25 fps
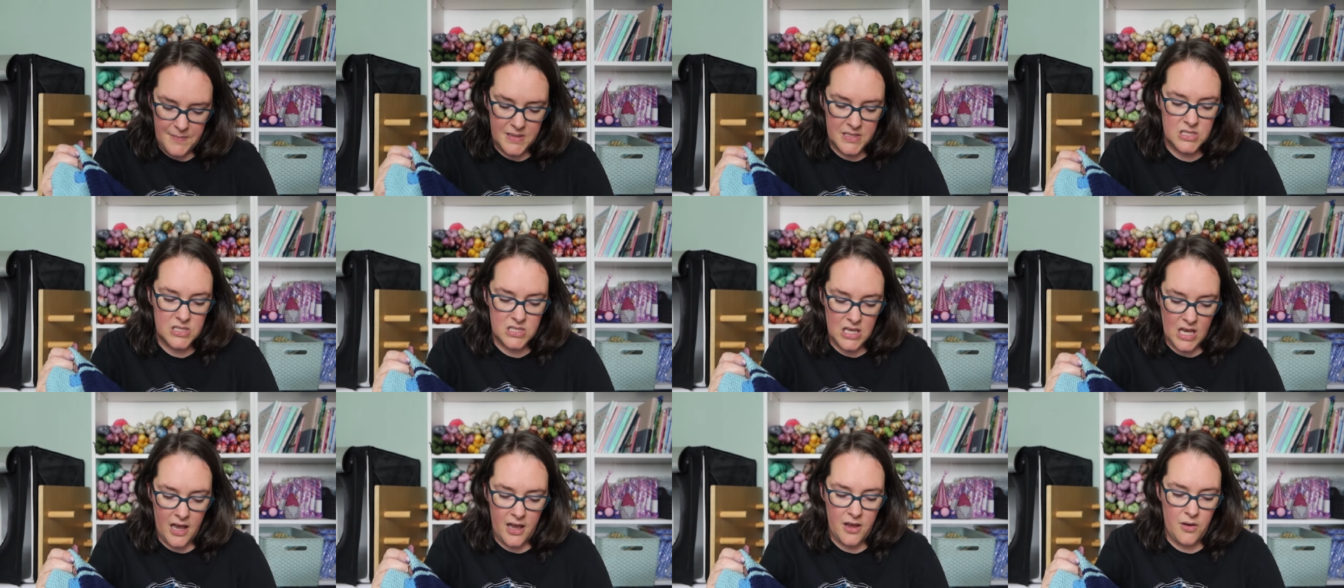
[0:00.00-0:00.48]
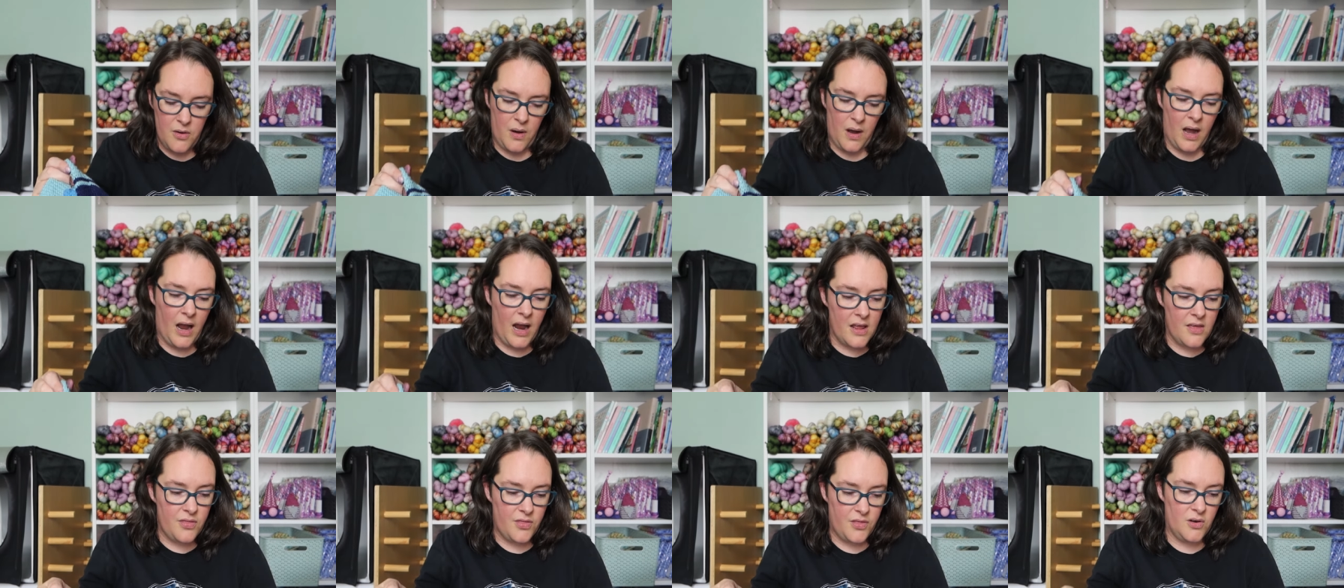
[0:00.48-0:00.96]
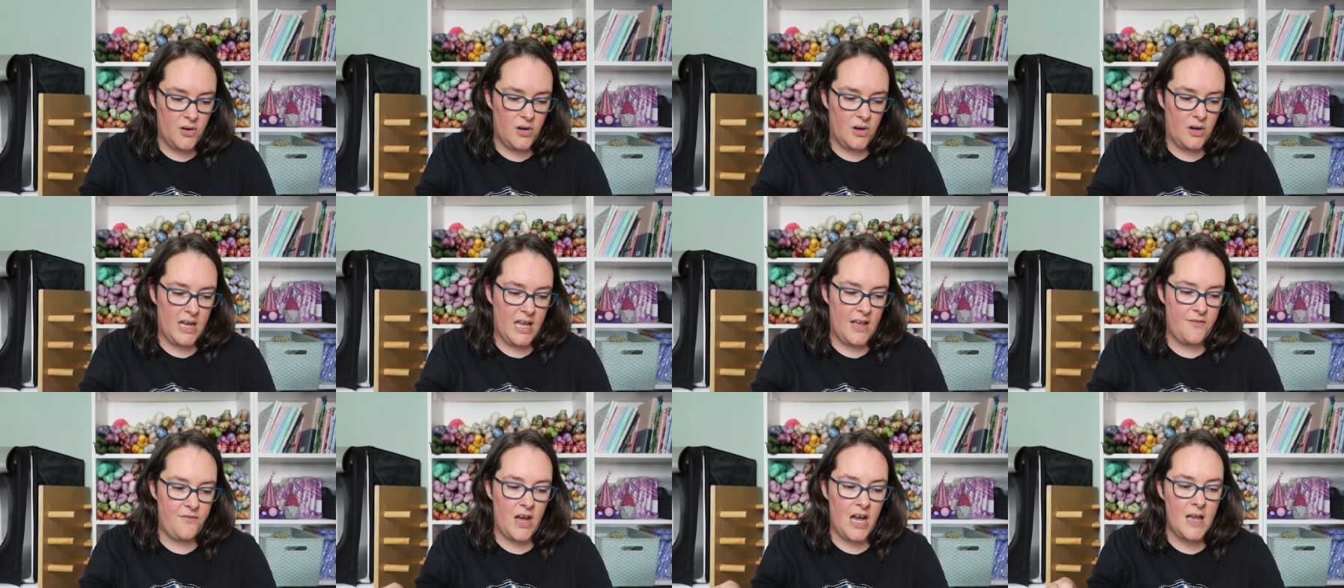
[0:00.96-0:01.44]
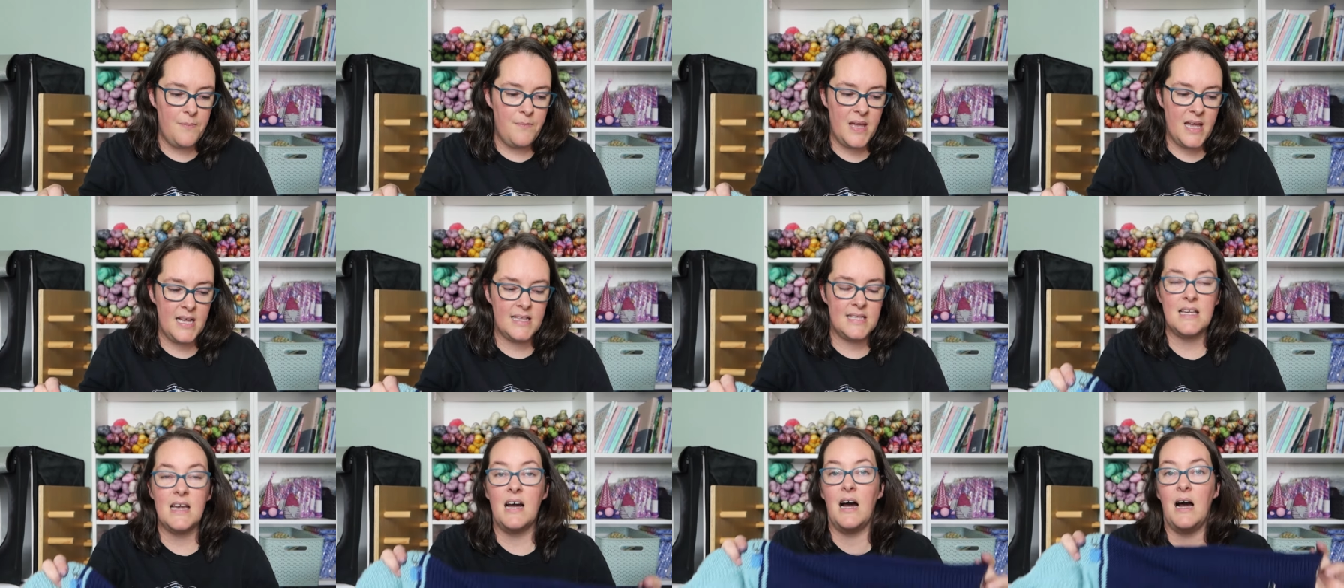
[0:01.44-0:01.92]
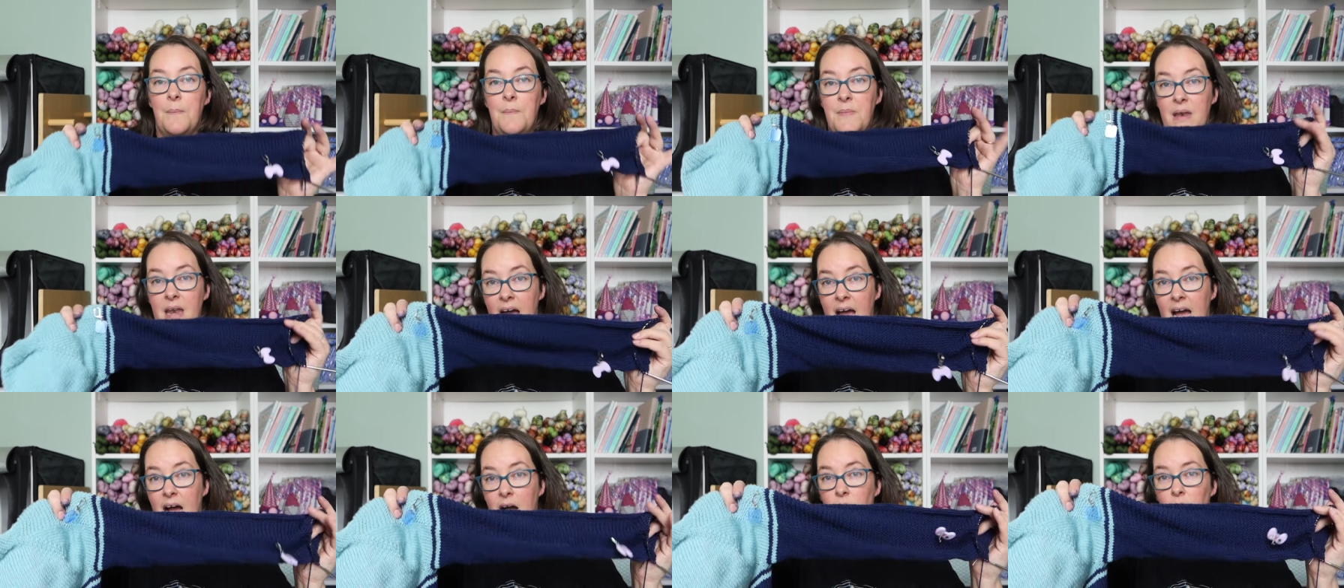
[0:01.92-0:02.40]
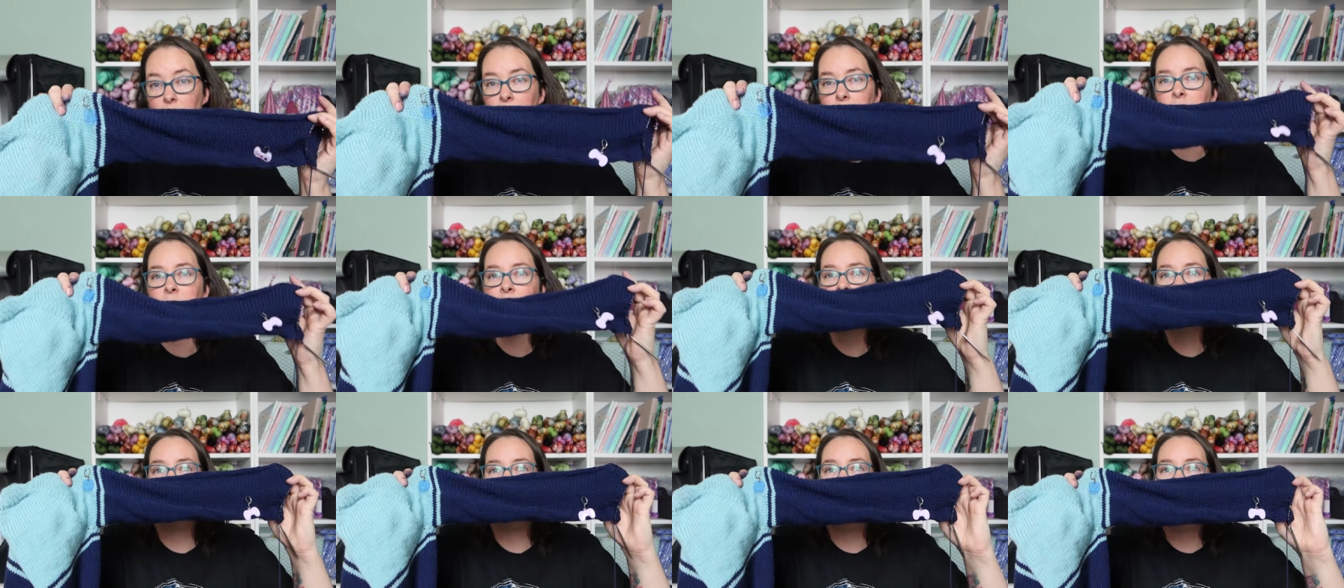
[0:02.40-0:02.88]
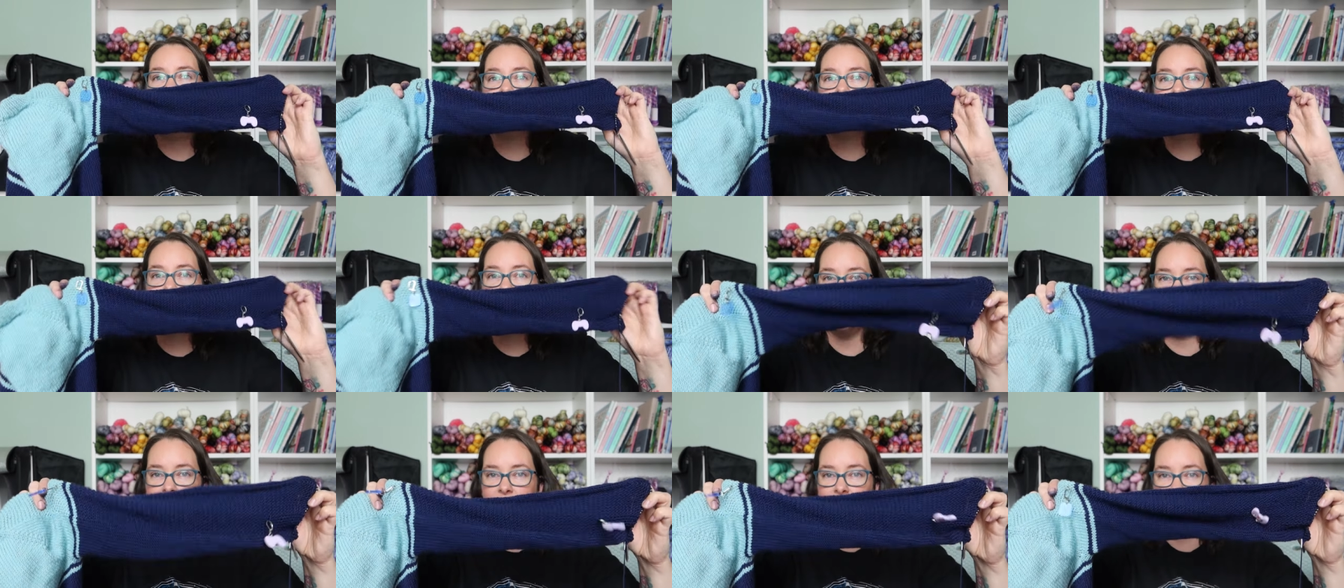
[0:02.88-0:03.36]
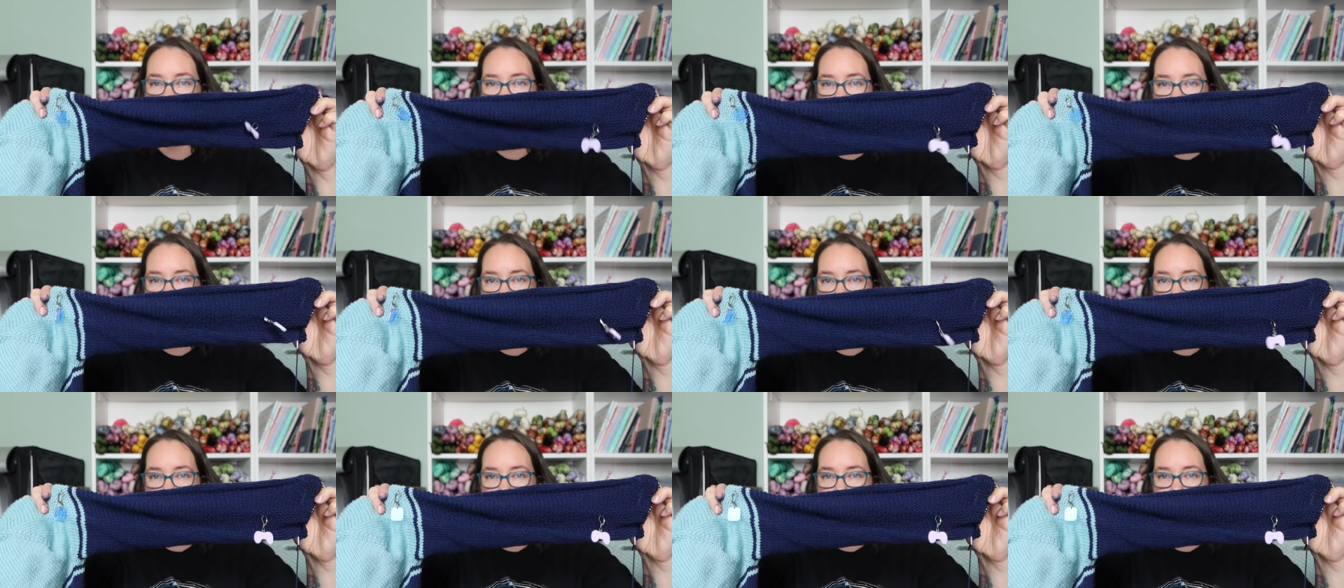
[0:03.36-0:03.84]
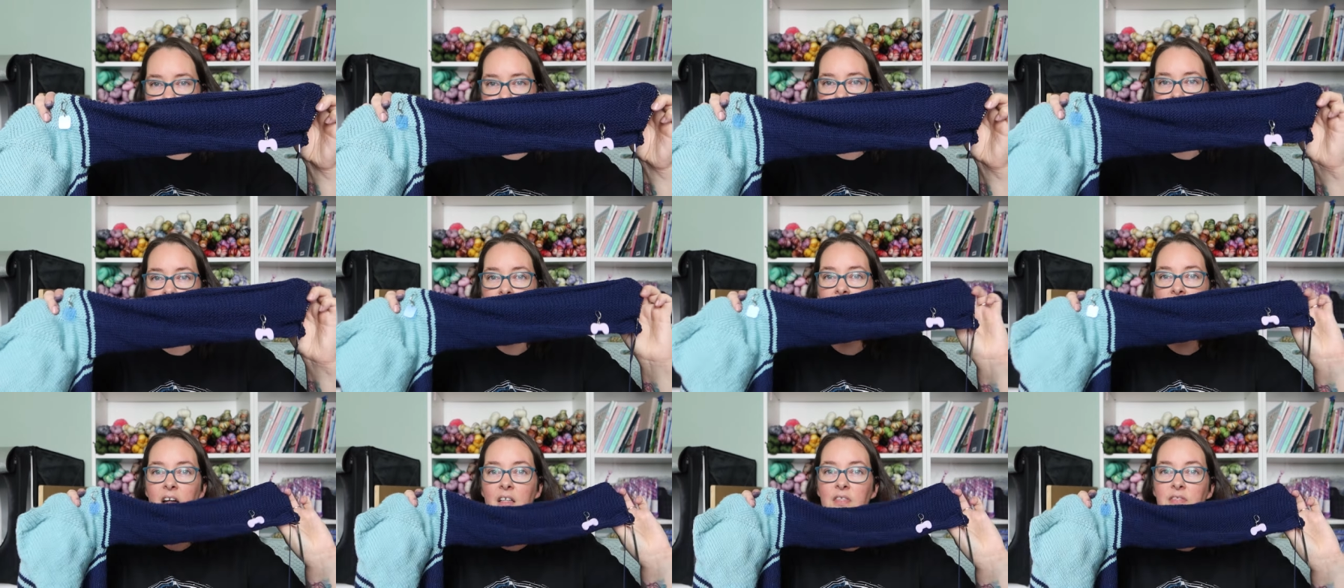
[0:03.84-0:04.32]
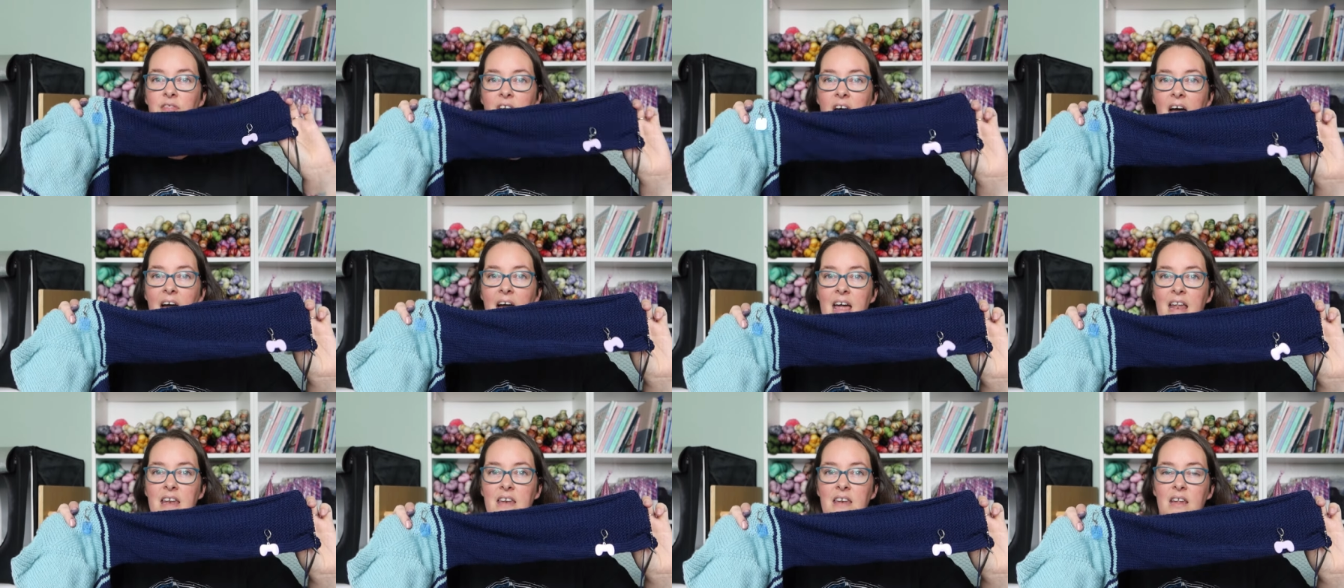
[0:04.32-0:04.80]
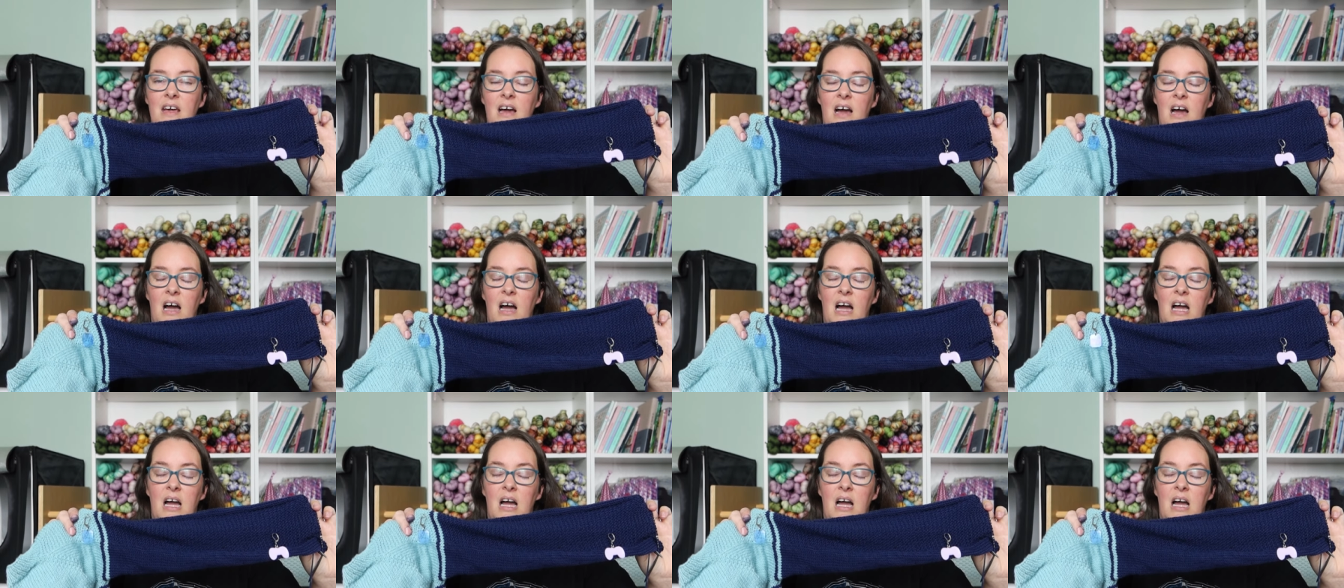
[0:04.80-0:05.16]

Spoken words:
So I thought if I picked it up now and knit a sleeve, then